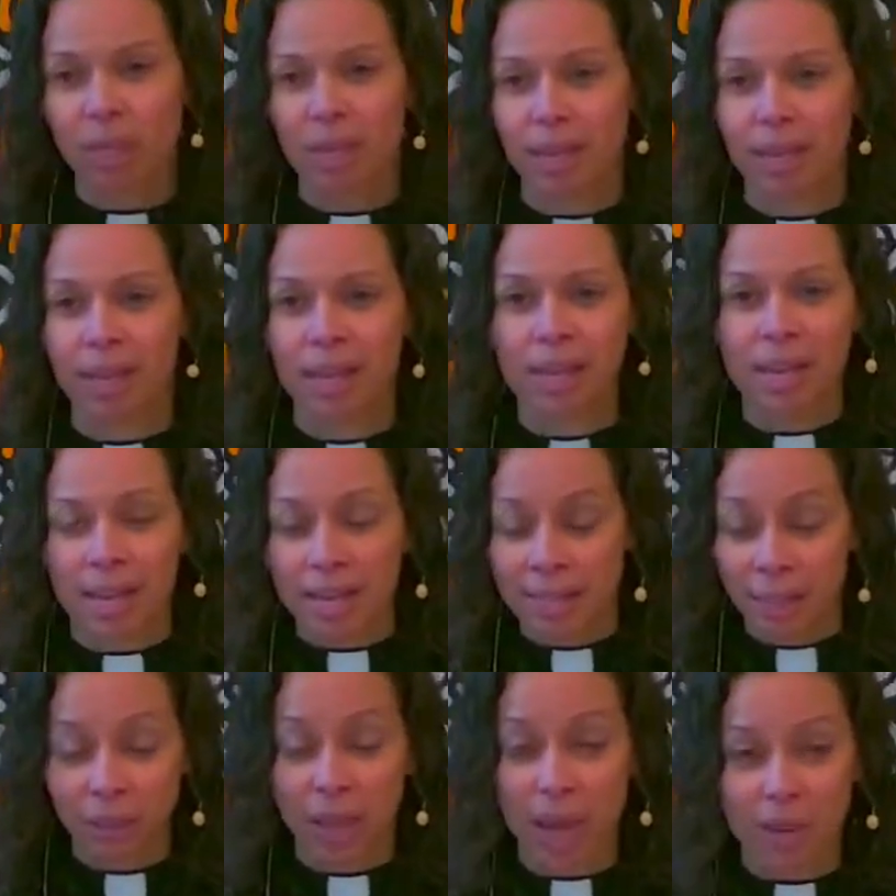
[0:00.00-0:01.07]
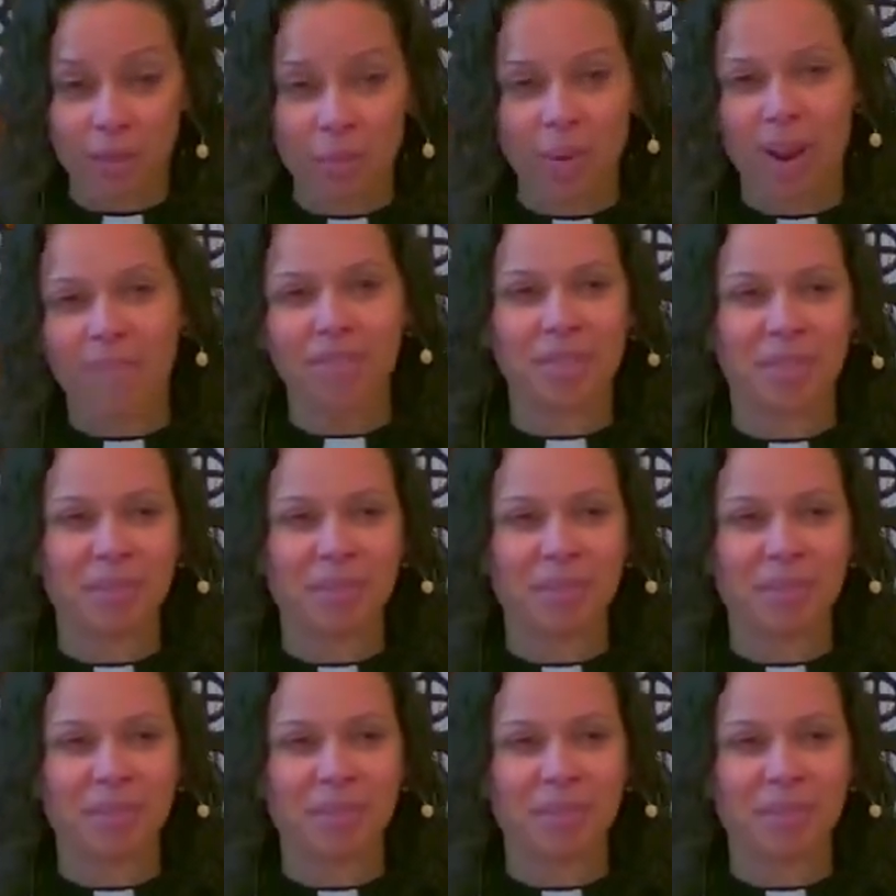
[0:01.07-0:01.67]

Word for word: So it's really, it's a lot of a